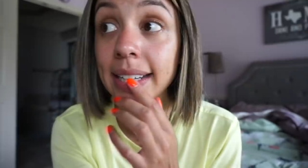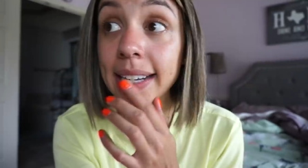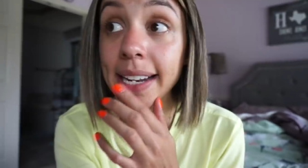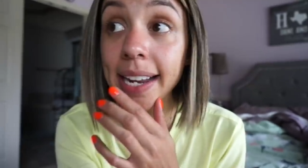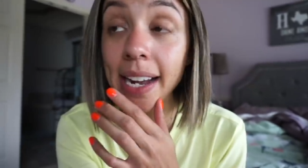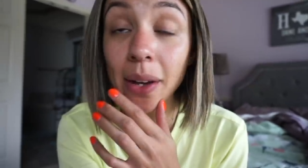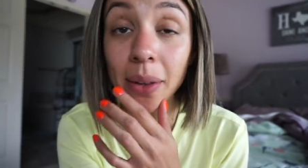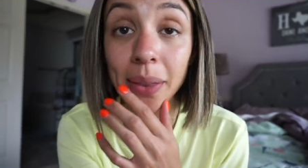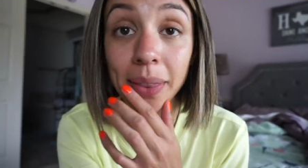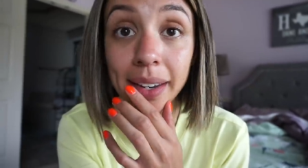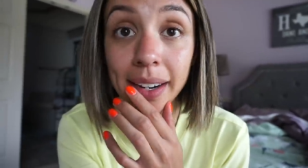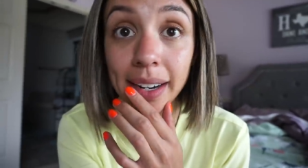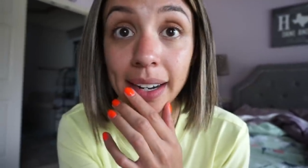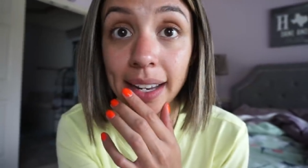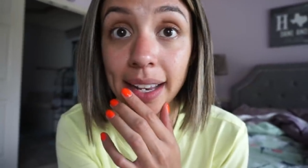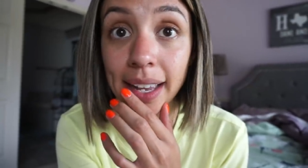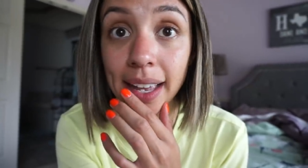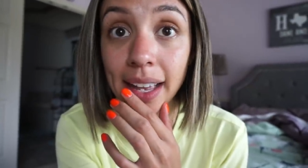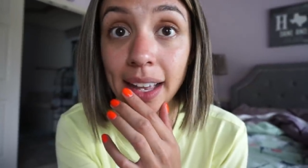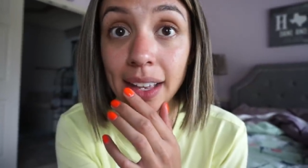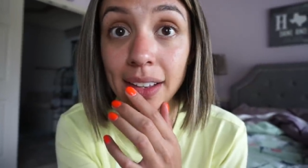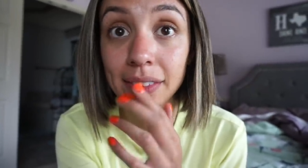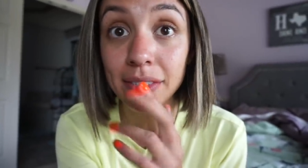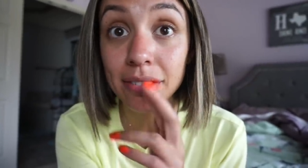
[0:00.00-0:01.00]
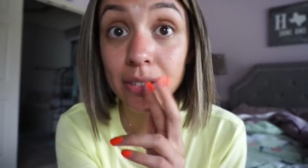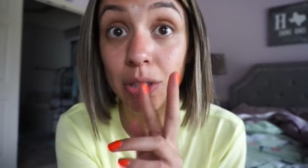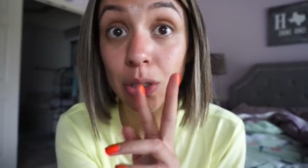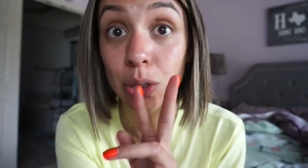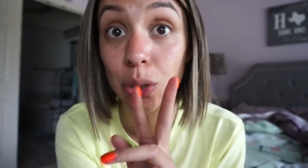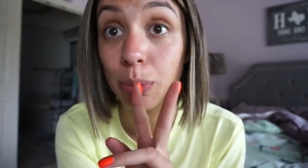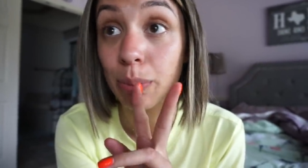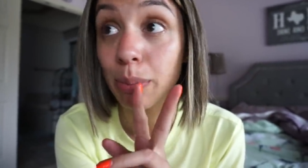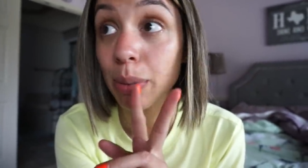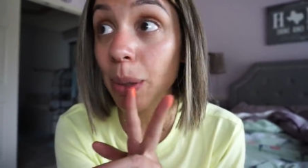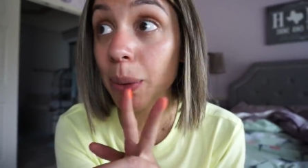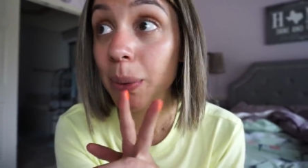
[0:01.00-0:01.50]
Now that I have
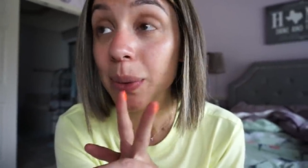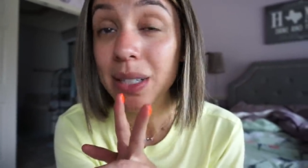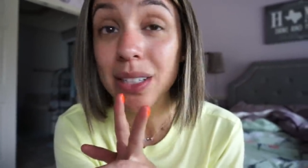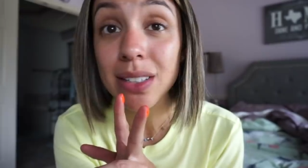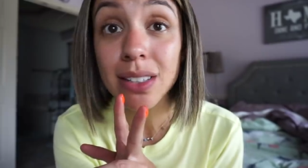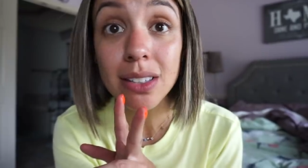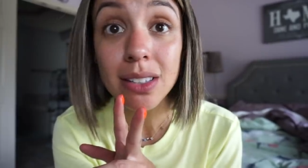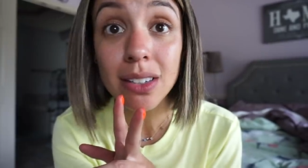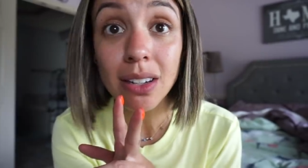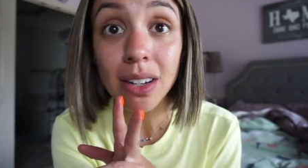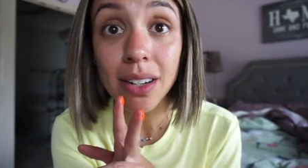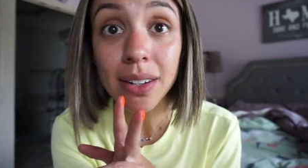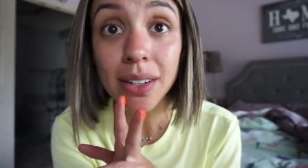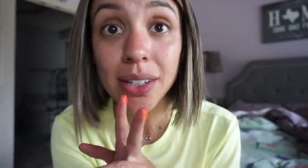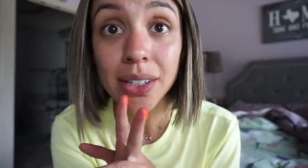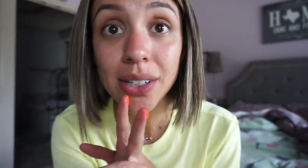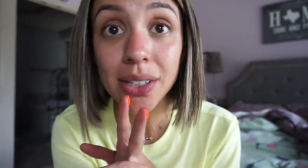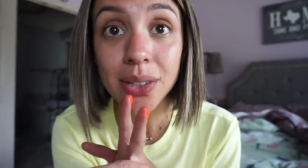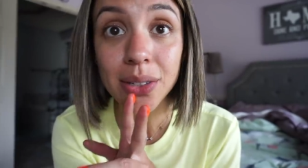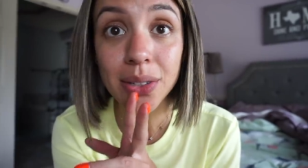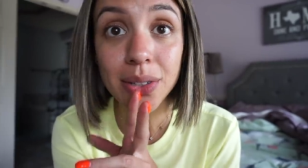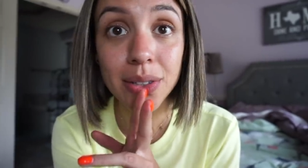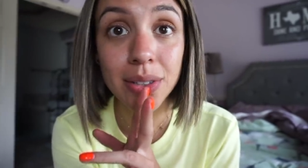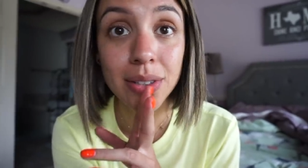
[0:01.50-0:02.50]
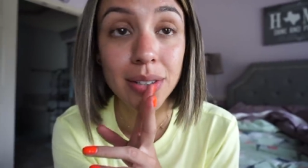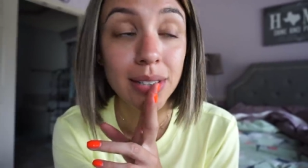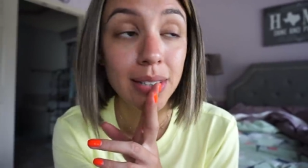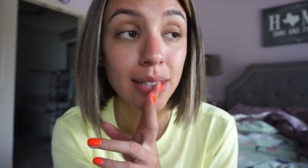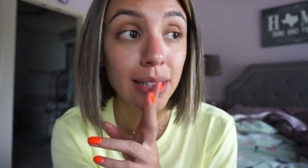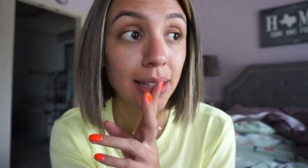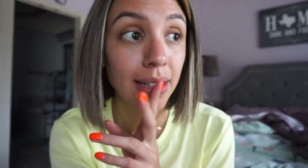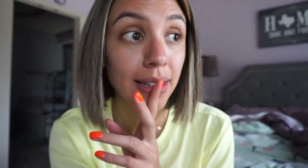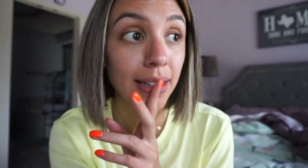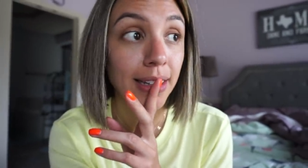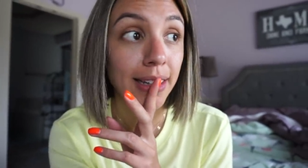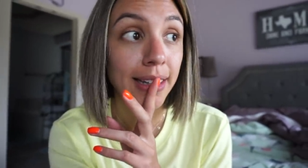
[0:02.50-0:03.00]
two bonus daughters,
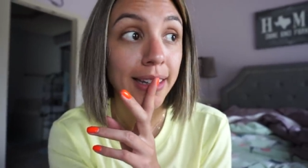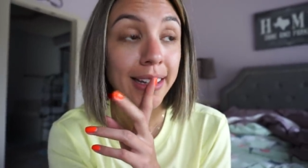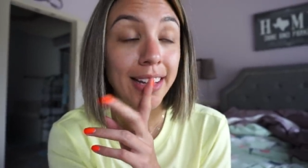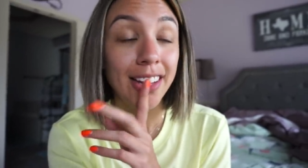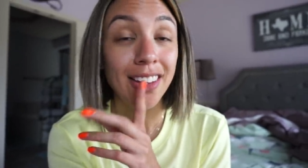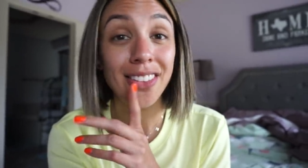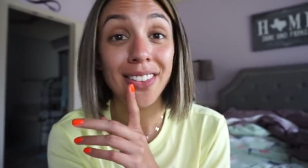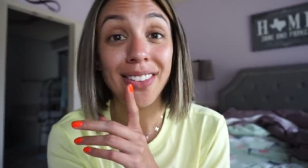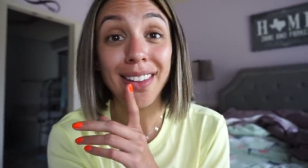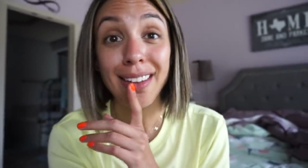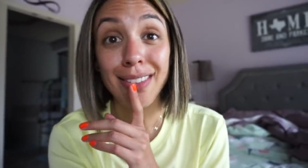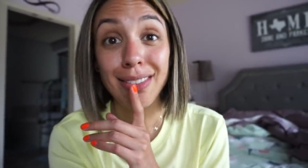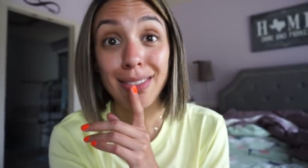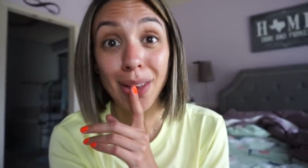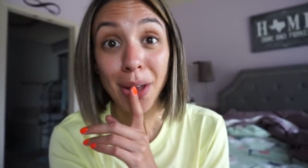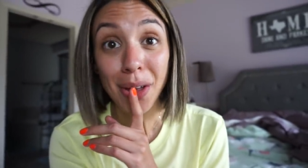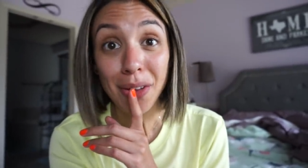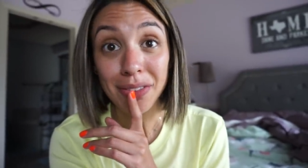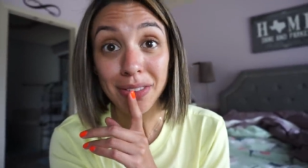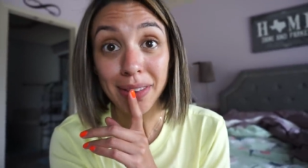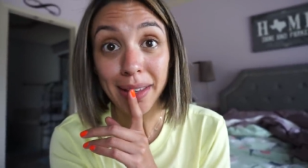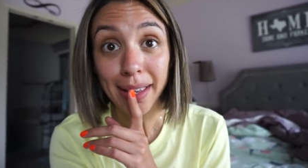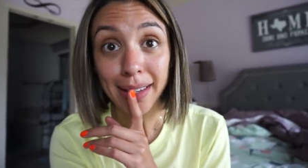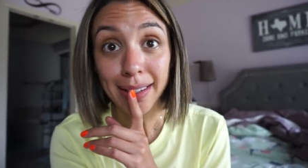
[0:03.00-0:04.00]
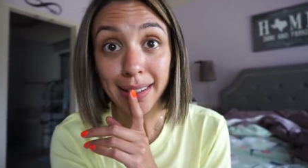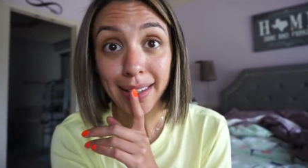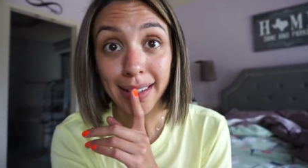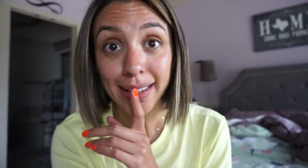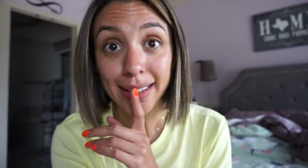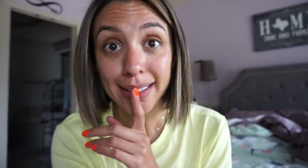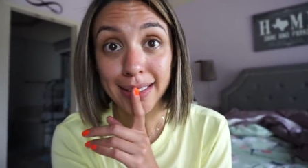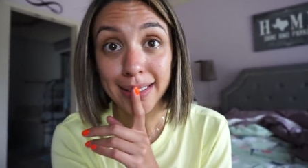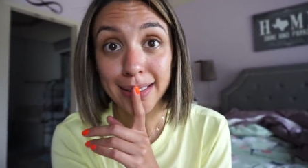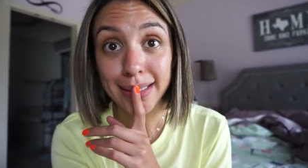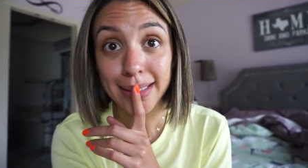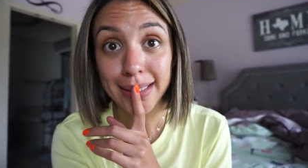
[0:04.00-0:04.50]
they love
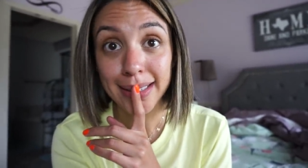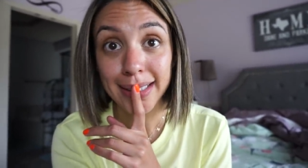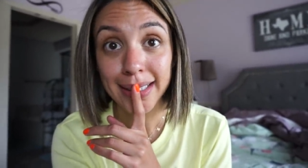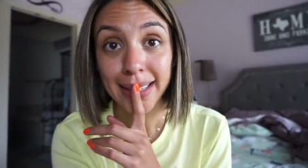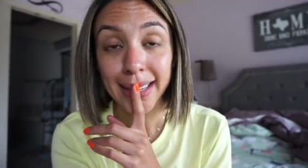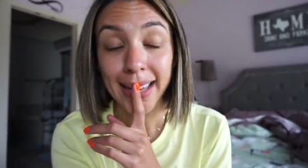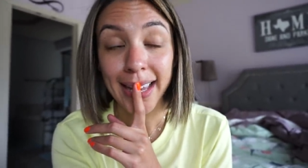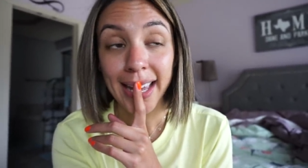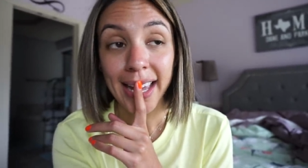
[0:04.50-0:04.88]
leggings.